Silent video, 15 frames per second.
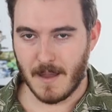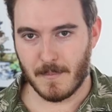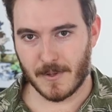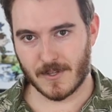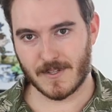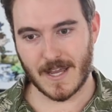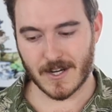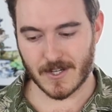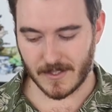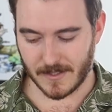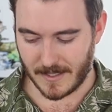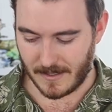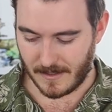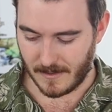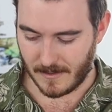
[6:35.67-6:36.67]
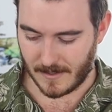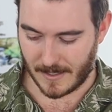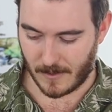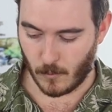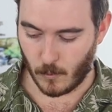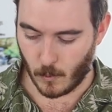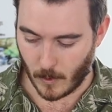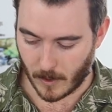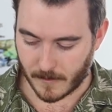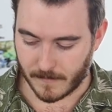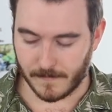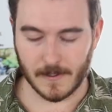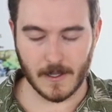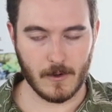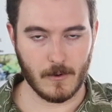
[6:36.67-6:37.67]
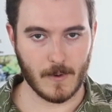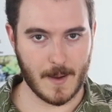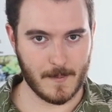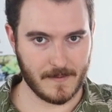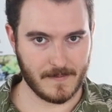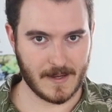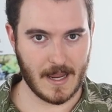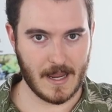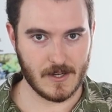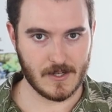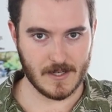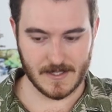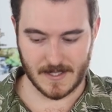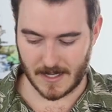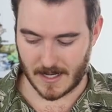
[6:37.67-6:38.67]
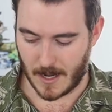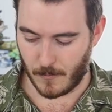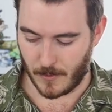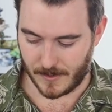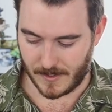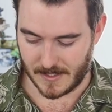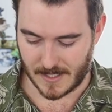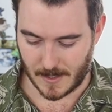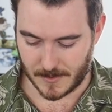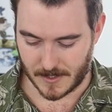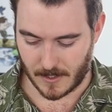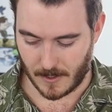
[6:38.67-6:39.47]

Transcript: But there's actually like workflow ramifications that come with these types of